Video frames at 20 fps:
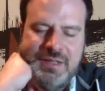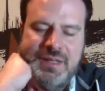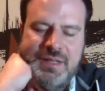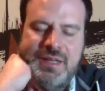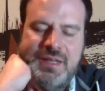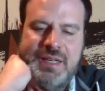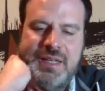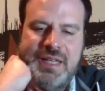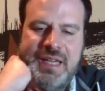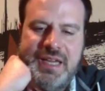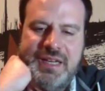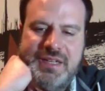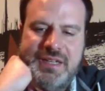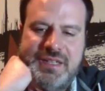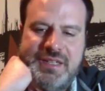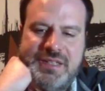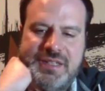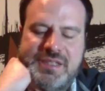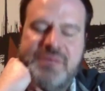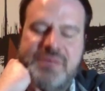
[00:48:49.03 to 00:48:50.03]
and again,
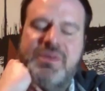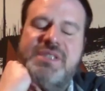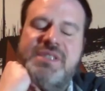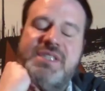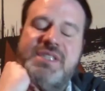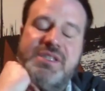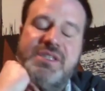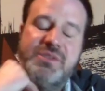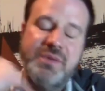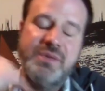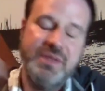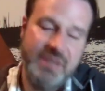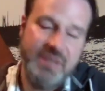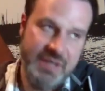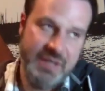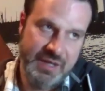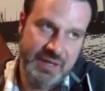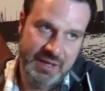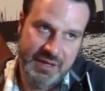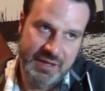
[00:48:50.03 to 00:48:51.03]
in some ways, deals with
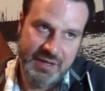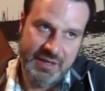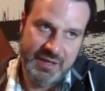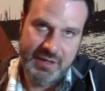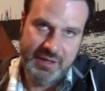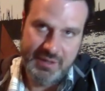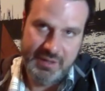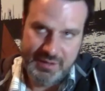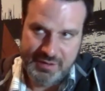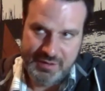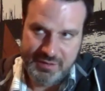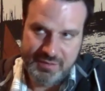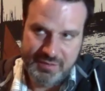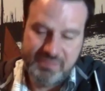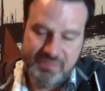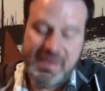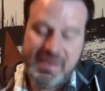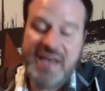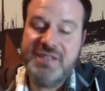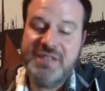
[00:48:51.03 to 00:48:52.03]

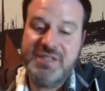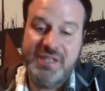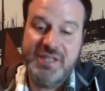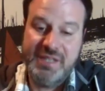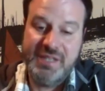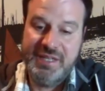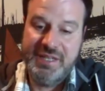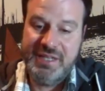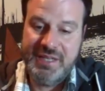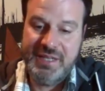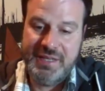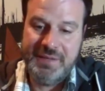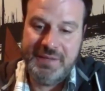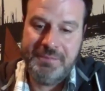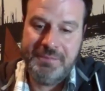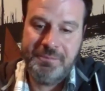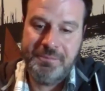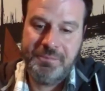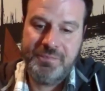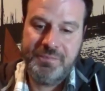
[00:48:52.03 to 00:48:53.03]
masculinity,
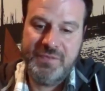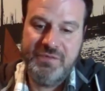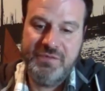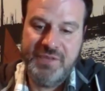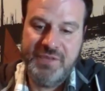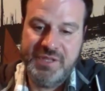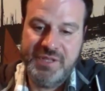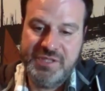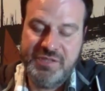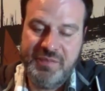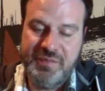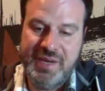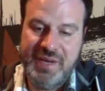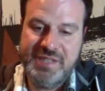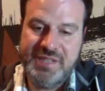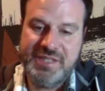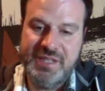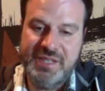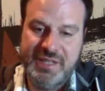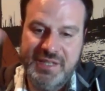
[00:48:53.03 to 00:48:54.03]
fears of
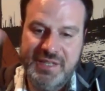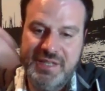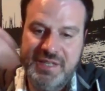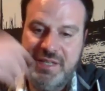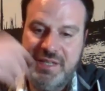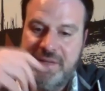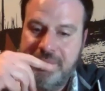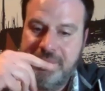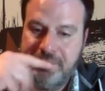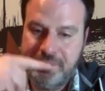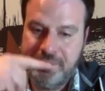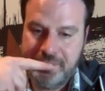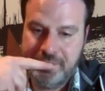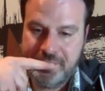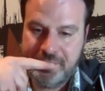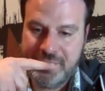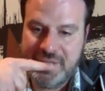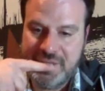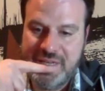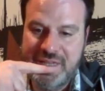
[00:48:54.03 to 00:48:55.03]
masculinity,
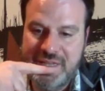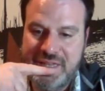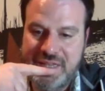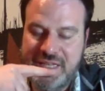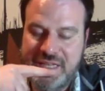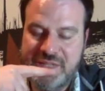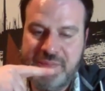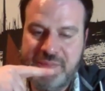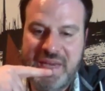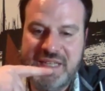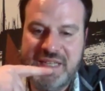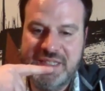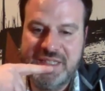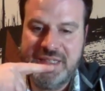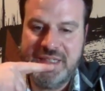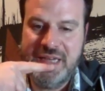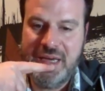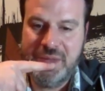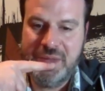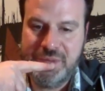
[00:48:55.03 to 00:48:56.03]
and things passing
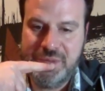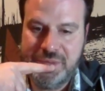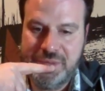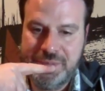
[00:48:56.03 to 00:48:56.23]
down.